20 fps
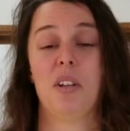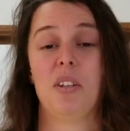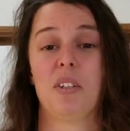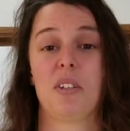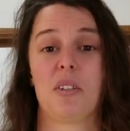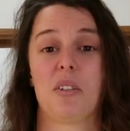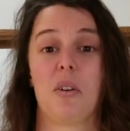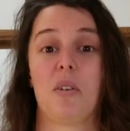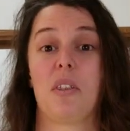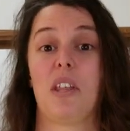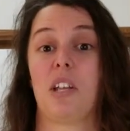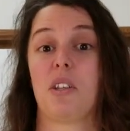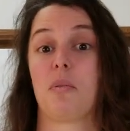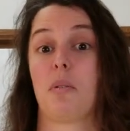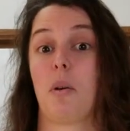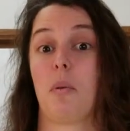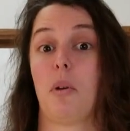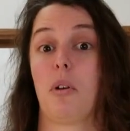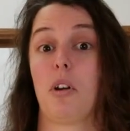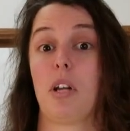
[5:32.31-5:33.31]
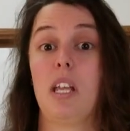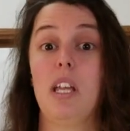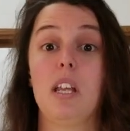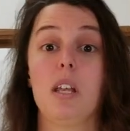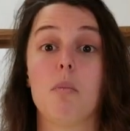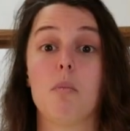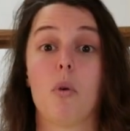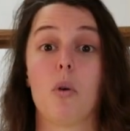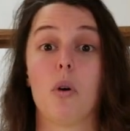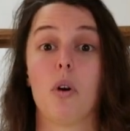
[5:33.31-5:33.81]
So that's why we are
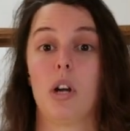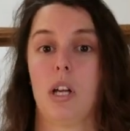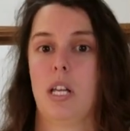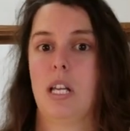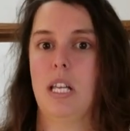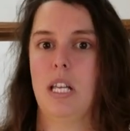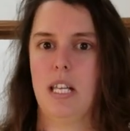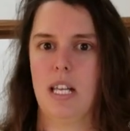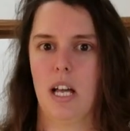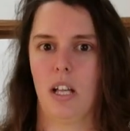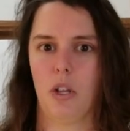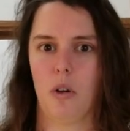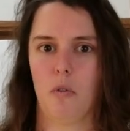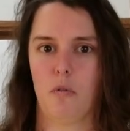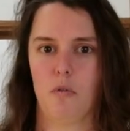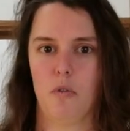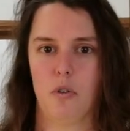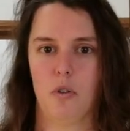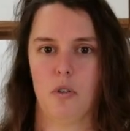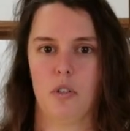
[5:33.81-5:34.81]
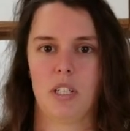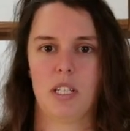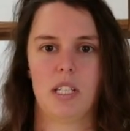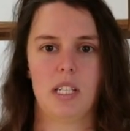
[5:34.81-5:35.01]
eating more yellow foods.